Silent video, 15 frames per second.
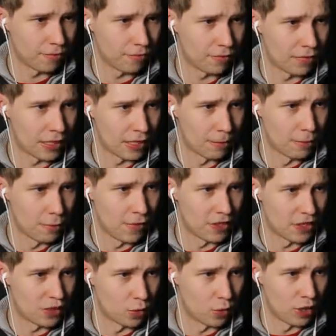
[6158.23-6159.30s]
And move
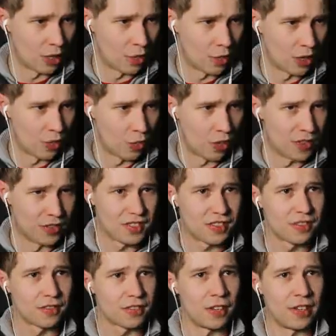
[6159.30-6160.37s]
it to where we
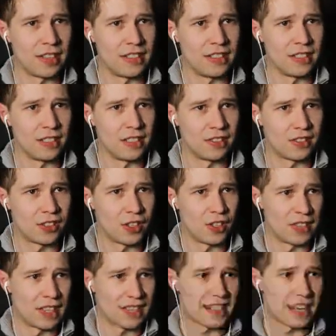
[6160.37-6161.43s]
want. Go ahead and turn
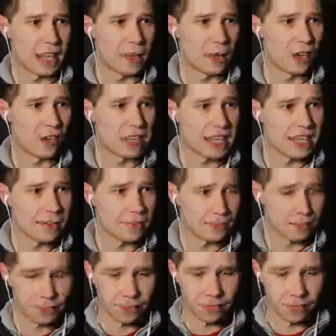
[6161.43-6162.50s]
that snapping on again.
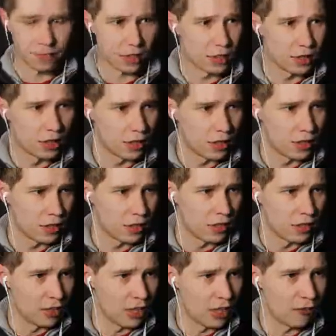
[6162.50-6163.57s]

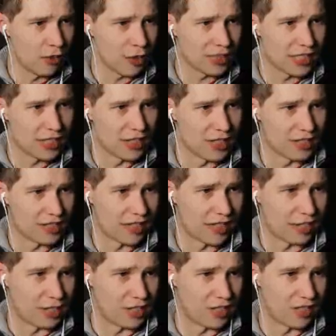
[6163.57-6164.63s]
And rotate this
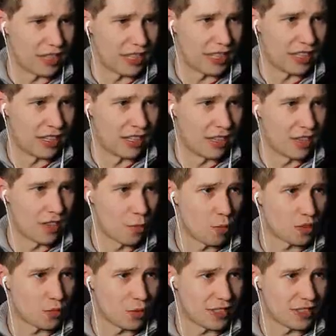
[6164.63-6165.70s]
section here. And then
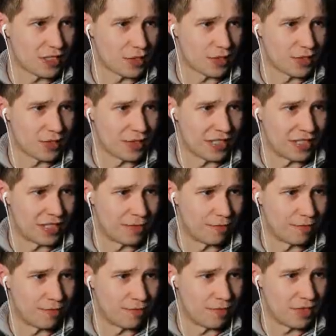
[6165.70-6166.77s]
once we start to rotate it
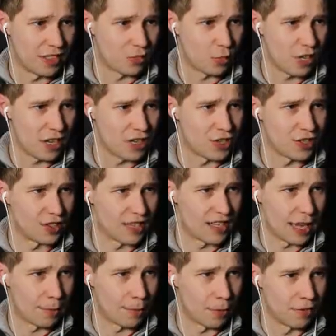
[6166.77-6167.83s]
this way, it should
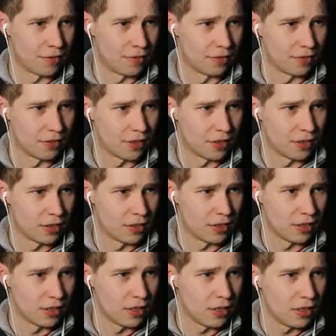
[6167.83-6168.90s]
snap on
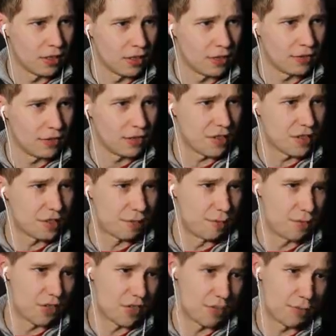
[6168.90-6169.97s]
to this
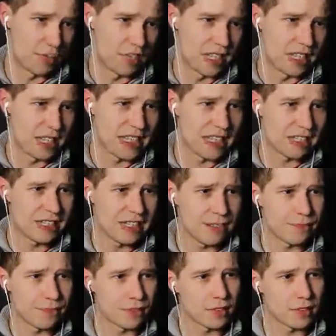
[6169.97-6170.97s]
bridge pretty neatly.